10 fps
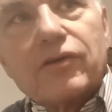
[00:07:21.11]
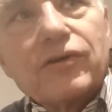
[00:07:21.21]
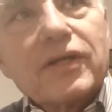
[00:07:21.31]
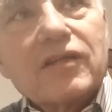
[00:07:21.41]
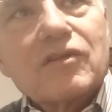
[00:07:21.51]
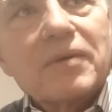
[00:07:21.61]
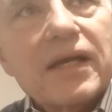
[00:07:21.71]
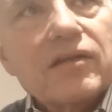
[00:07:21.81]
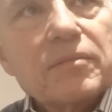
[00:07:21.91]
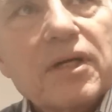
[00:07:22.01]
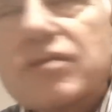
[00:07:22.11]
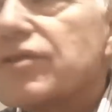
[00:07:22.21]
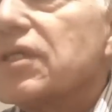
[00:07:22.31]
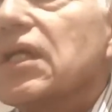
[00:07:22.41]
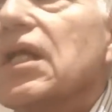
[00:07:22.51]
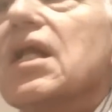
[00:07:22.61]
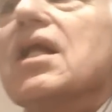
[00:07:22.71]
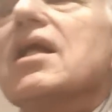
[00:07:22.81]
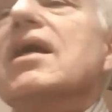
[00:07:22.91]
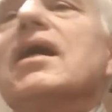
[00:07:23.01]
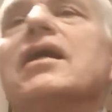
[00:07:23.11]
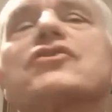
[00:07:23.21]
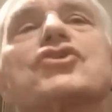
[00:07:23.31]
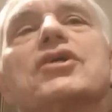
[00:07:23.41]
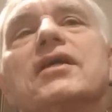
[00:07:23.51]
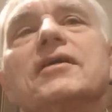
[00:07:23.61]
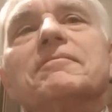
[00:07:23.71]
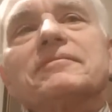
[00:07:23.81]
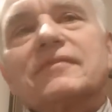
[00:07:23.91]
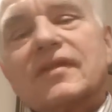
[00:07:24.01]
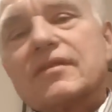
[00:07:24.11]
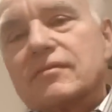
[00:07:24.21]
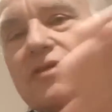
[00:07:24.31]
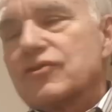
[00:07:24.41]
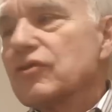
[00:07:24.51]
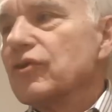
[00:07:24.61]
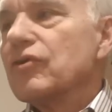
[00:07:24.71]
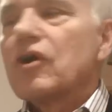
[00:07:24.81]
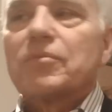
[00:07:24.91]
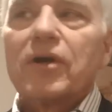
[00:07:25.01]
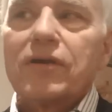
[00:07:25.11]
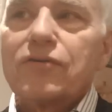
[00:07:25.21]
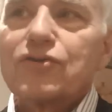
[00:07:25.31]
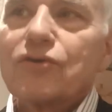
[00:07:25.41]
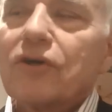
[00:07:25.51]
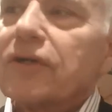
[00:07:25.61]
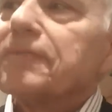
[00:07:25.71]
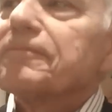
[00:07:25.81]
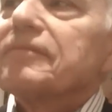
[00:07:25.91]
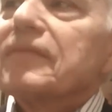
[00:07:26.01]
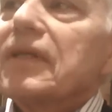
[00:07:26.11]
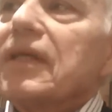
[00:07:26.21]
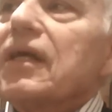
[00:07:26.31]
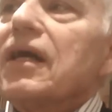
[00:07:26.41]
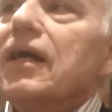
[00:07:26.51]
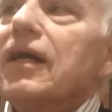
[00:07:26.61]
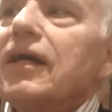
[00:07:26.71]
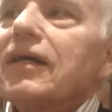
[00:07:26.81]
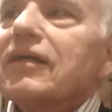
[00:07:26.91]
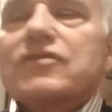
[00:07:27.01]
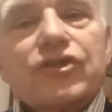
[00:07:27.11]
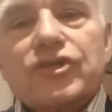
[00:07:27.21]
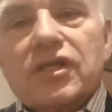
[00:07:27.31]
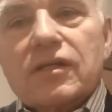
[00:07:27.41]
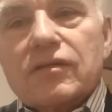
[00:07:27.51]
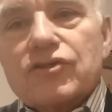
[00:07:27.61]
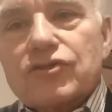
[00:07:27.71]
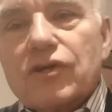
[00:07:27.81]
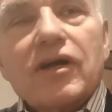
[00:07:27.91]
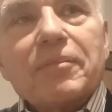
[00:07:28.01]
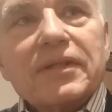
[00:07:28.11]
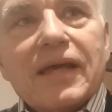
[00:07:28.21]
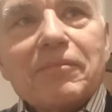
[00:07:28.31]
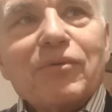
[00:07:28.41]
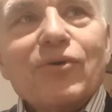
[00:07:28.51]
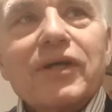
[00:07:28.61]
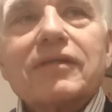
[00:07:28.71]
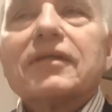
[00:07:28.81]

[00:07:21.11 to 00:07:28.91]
her to get to the back of the bus. This is the New York part of the story, she stood up at that point,